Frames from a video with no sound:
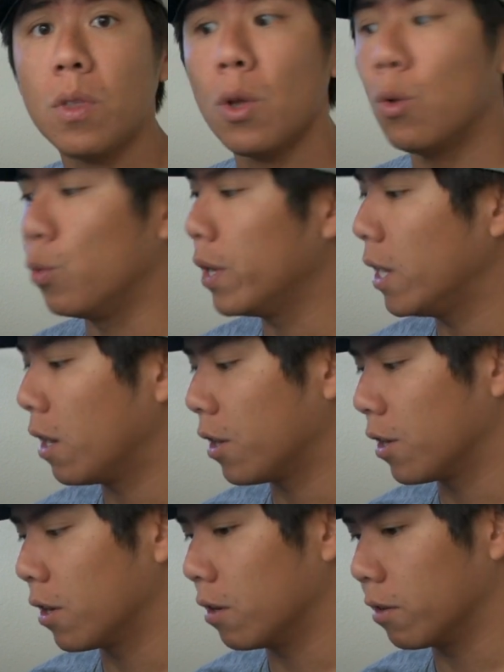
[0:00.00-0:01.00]
We
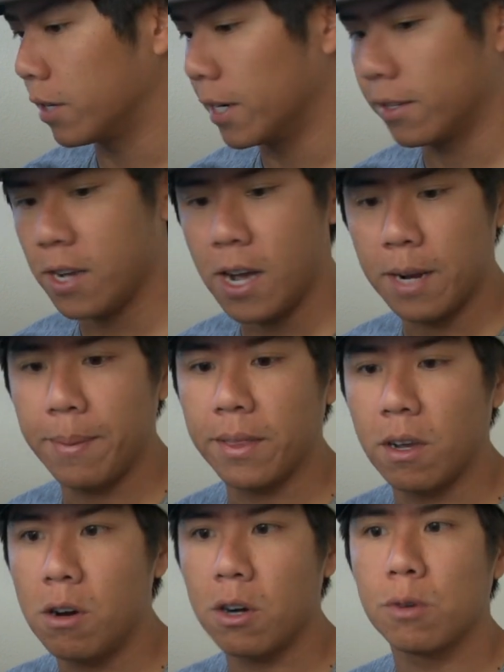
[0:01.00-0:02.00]
are going to talk about
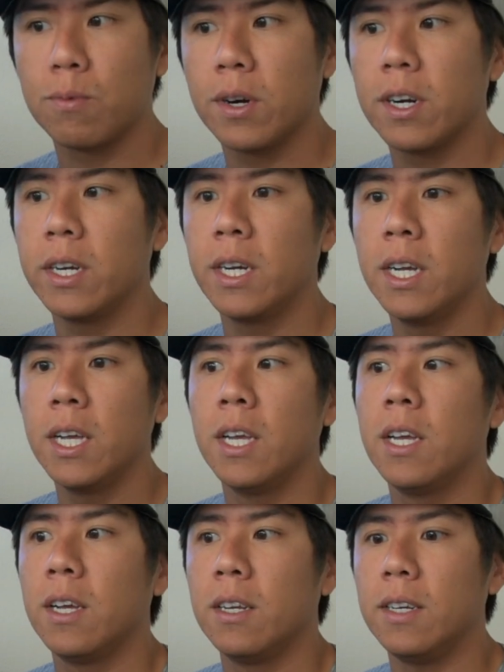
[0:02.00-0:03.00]
the hardware
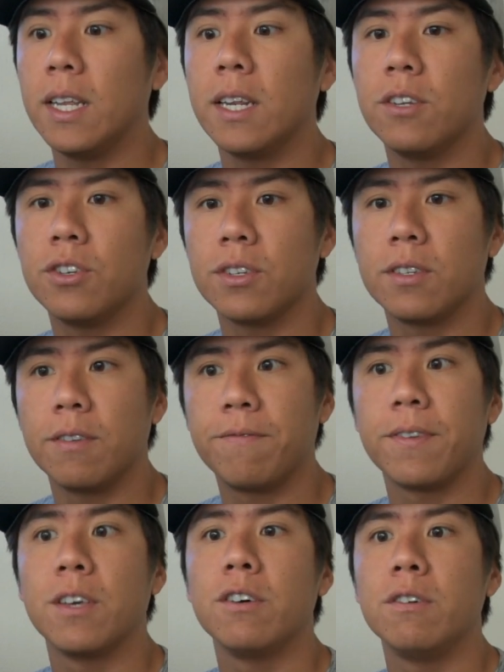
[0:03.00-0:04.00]
needed just to
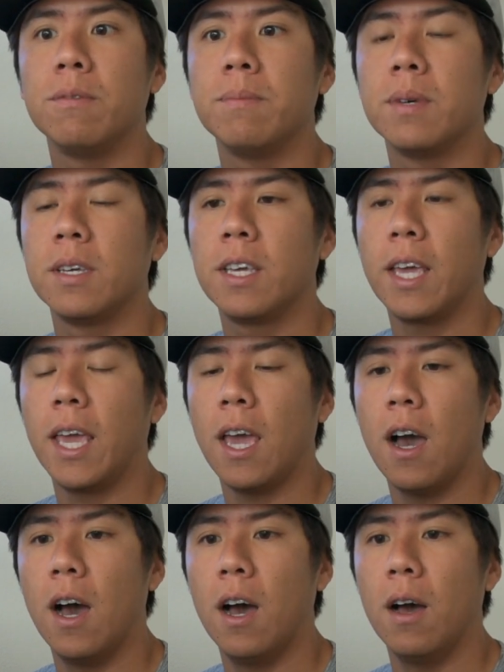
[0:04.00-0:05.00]
film
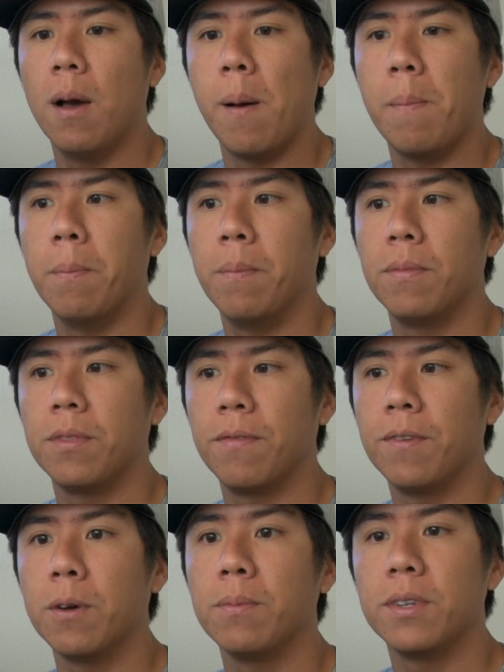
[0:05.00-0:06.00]

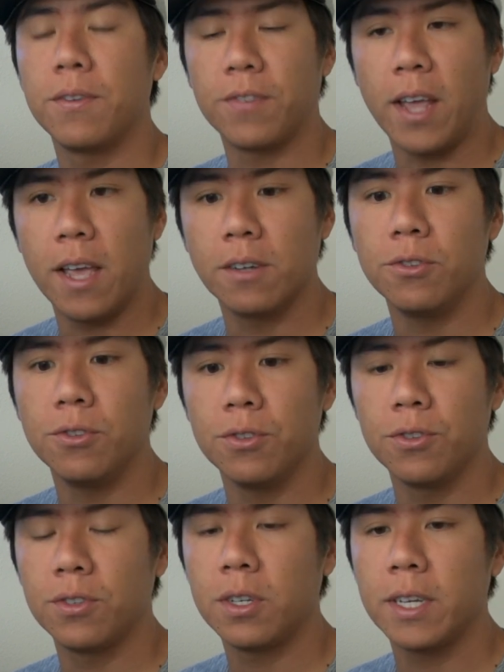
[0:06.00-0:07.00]
the different
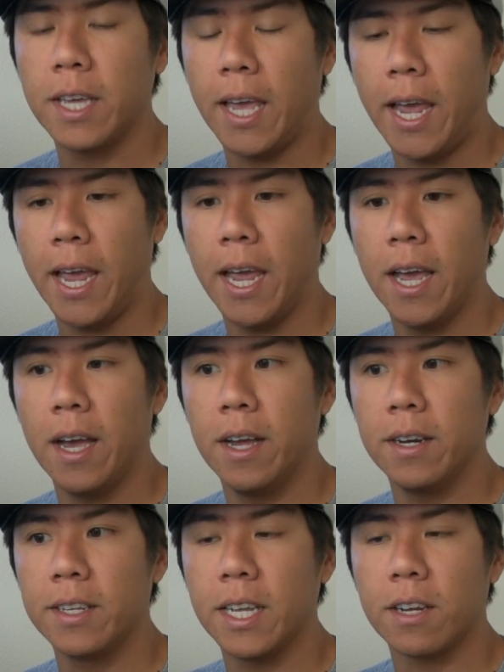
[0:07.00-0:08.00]
angles
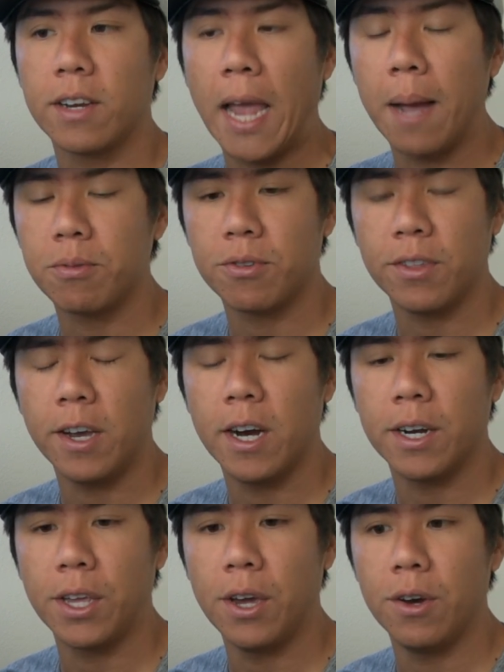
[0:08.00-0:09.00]
and capture the
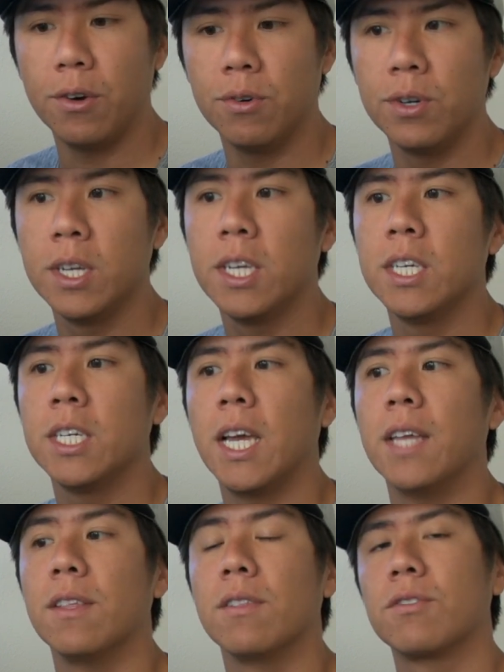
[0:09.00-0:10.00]
audio,
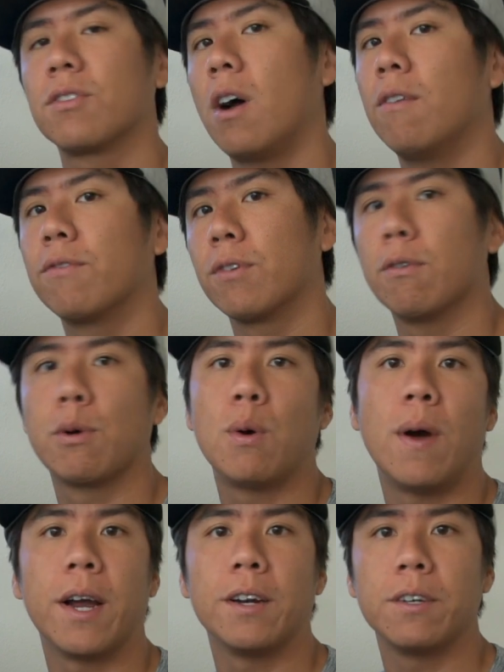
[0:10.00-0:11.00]
and then the software
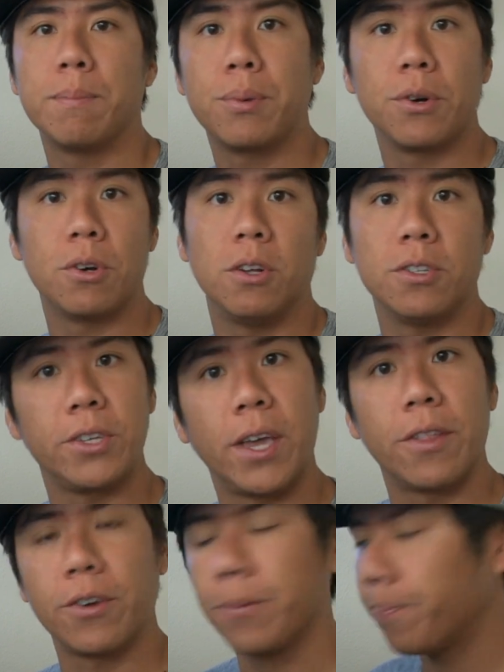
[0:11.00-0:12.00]
required to put it all
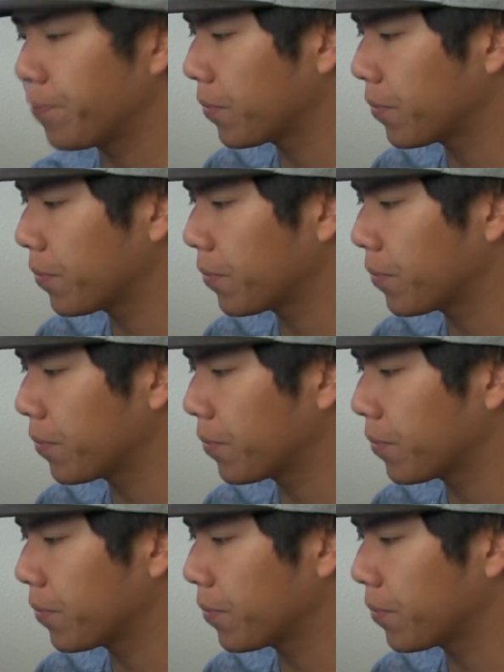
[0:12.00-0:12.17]
together.